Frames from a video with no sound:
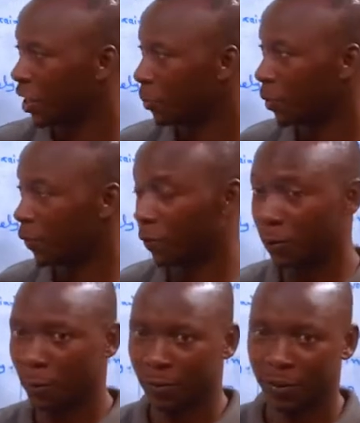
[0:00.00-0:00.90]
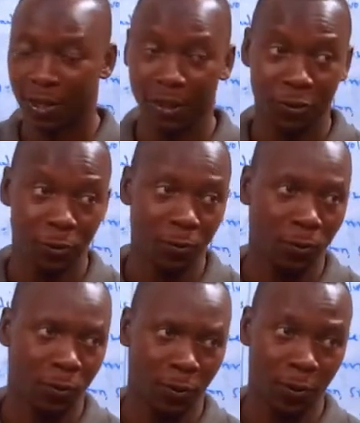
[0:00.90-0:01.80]
types of crops that
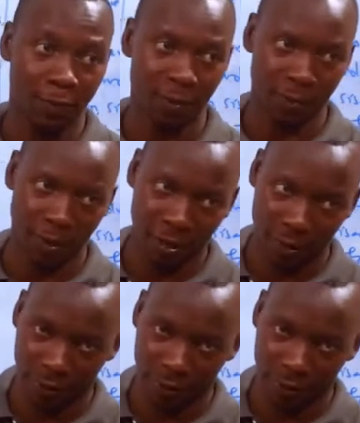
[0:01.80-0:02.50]
you are familiar